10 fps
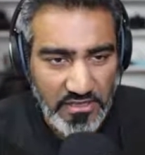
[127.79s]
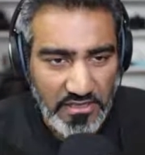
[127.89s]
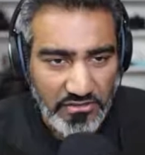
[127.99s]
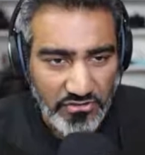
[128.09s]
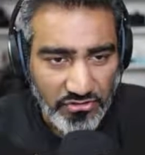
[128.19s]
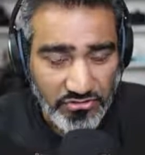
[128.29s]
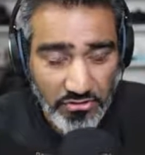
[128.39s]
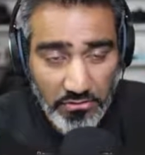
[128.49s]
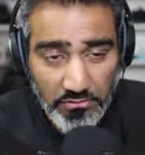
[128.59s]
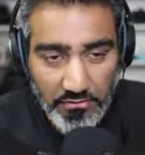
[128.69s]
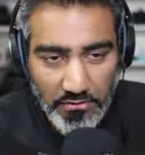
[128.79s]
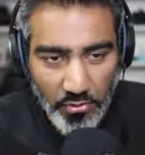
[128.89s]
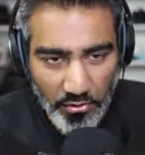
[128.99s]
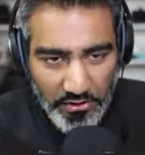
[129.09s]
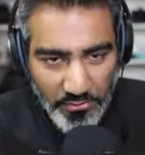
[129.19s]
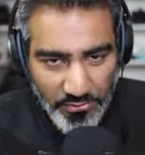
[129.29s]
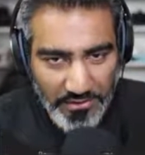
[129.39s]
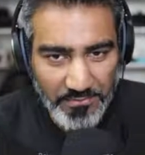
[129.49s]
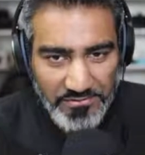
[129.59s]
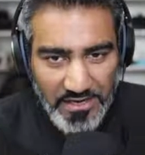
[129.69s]
So it's already recording what
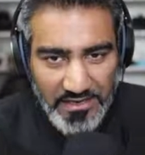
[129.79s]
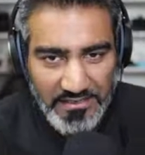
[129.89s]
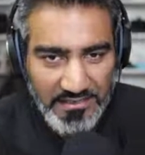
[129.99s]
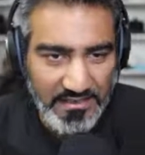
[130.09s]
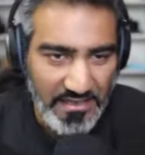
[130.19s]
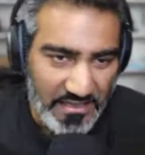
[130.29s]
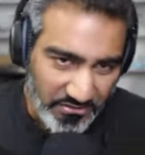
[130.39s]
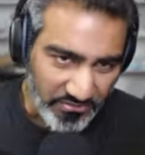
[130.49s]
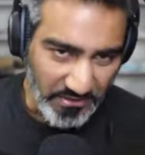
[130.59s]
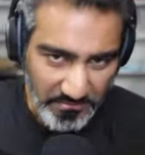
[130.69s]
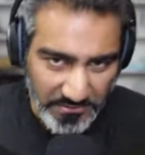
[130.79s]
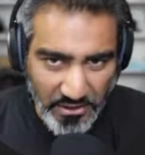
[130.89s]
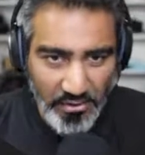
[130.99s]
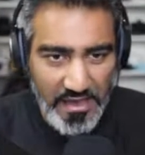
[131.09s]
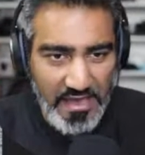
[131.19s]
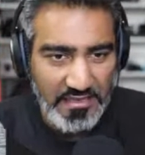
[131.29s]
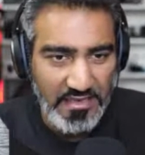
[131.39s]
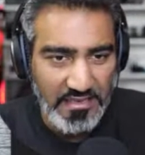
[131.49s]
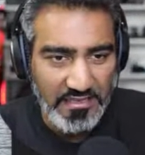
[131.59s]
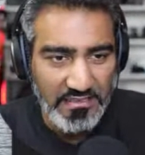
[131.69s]
I'm talking. So let me go ahead
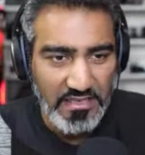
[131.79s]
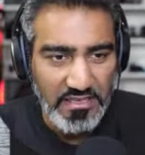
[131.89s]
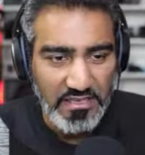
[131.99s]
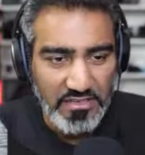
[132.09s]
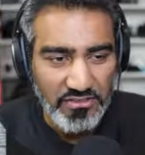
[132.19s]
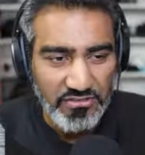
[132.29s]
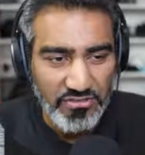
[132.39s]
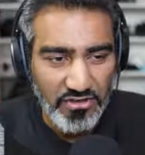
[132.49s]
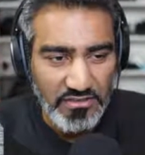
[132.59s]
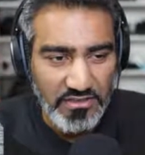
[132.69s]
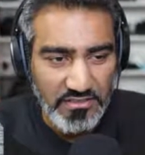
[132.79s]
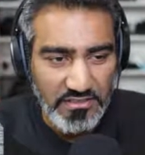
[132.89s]
and start the